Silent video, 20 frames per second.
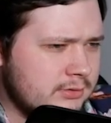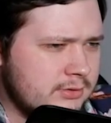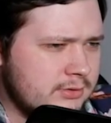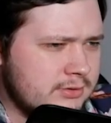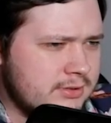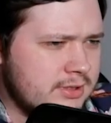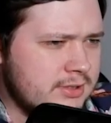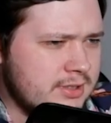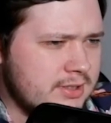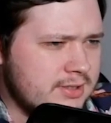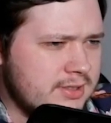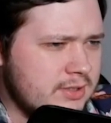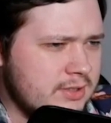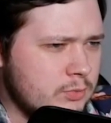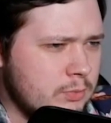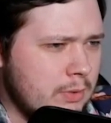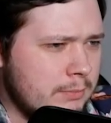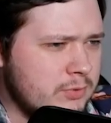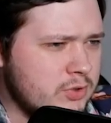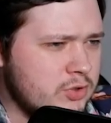Since
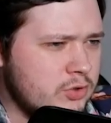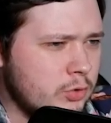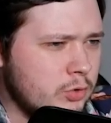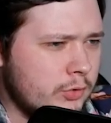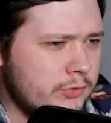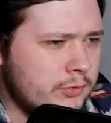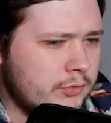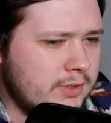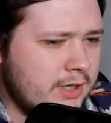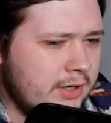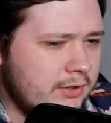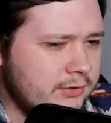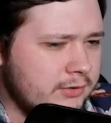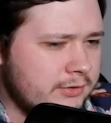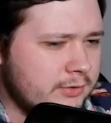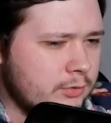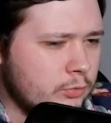when was Northern Ireland a